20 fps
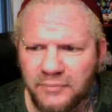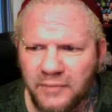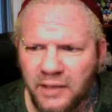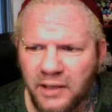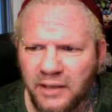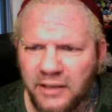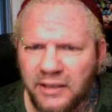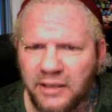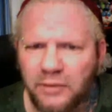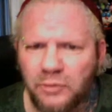
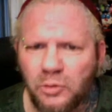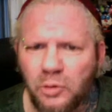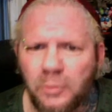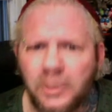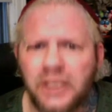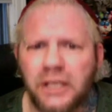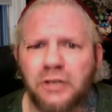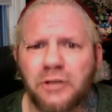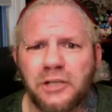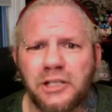Then it will
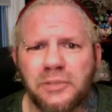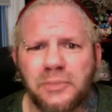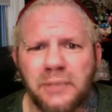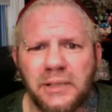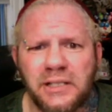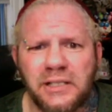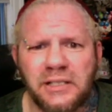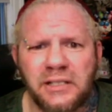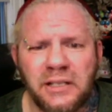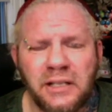be
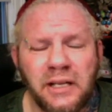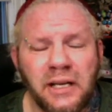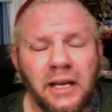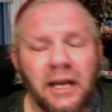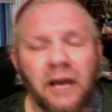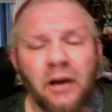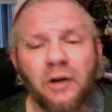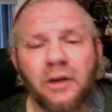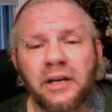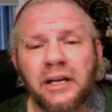Christmas.
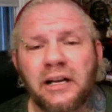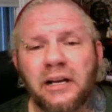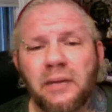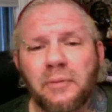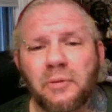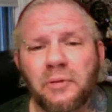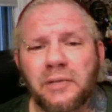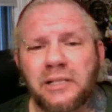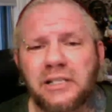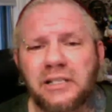Oh, and then I'll
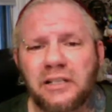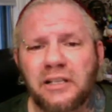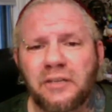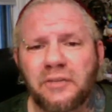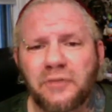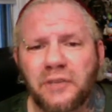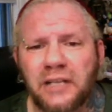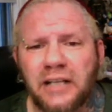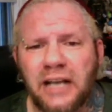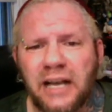be wrestling
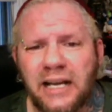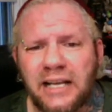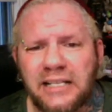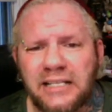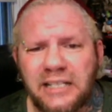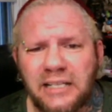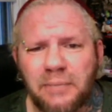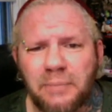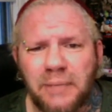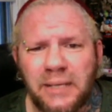for the
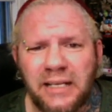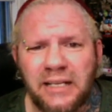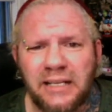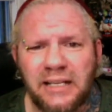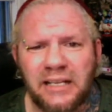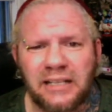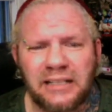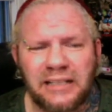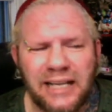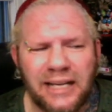ICP,
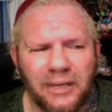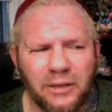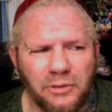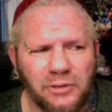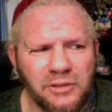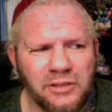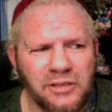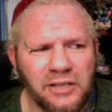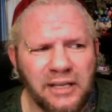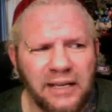the
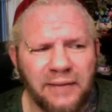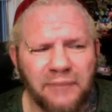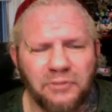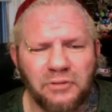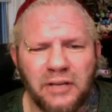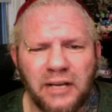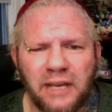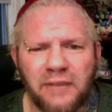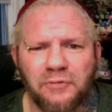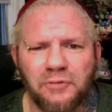Clowns,
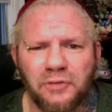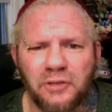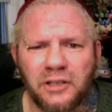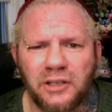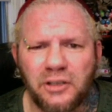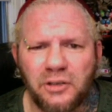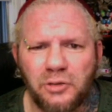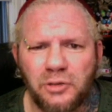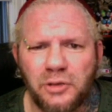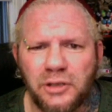after that for the
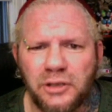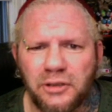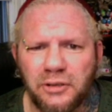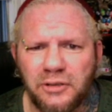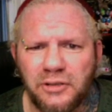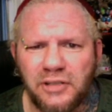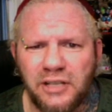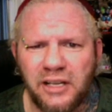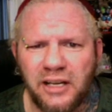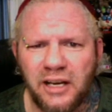New
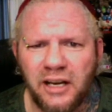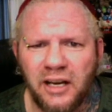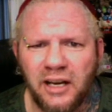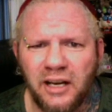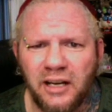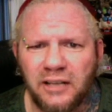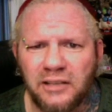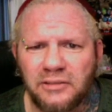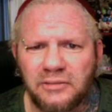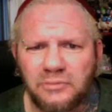Year's
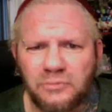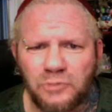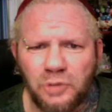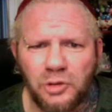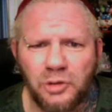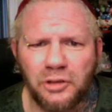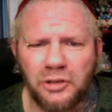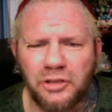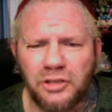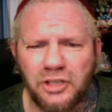
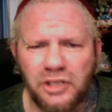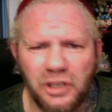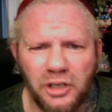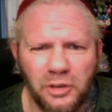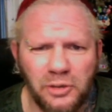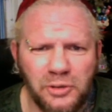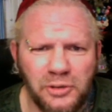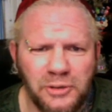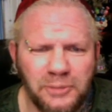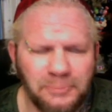
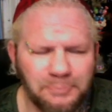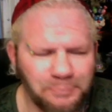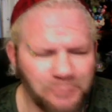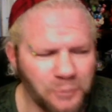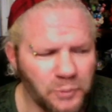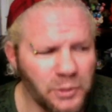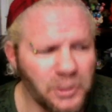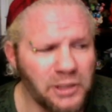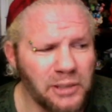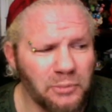shows,
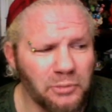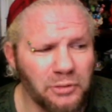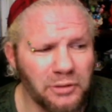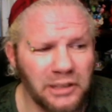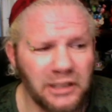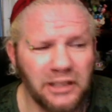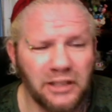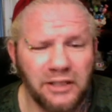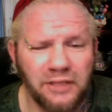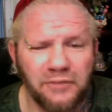which I'm
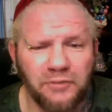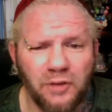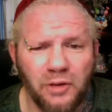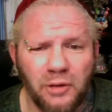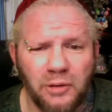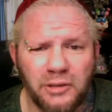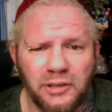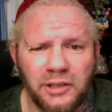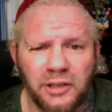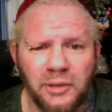really looking
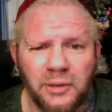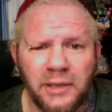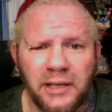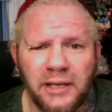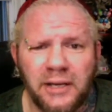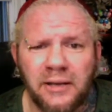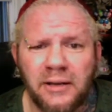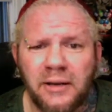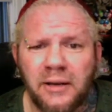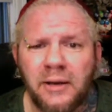forward to. And
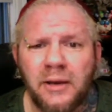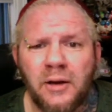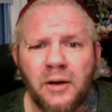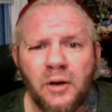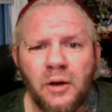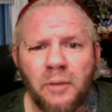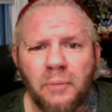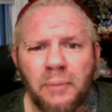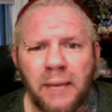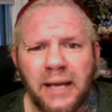then
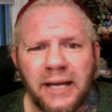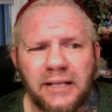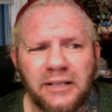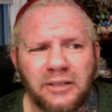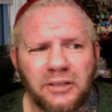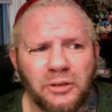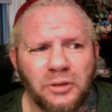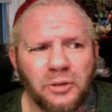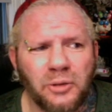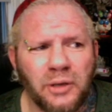back
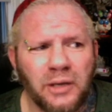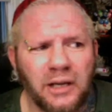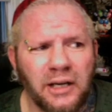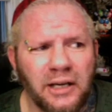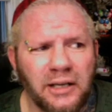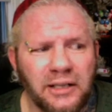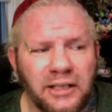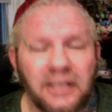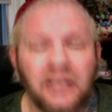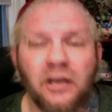
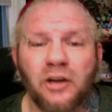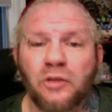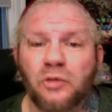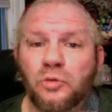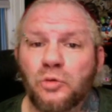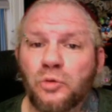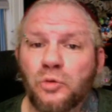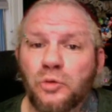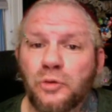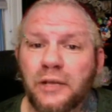to, then
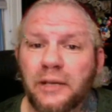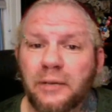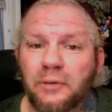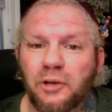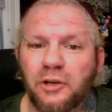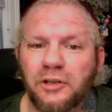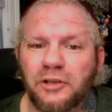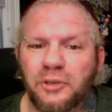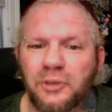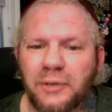I'm
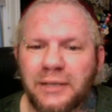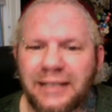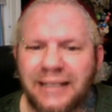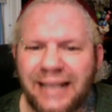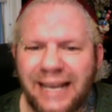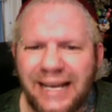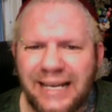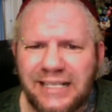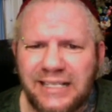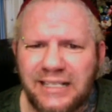going to
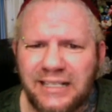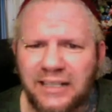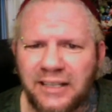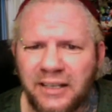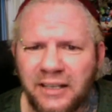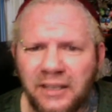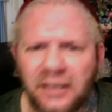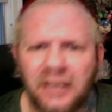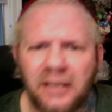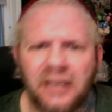Alaska.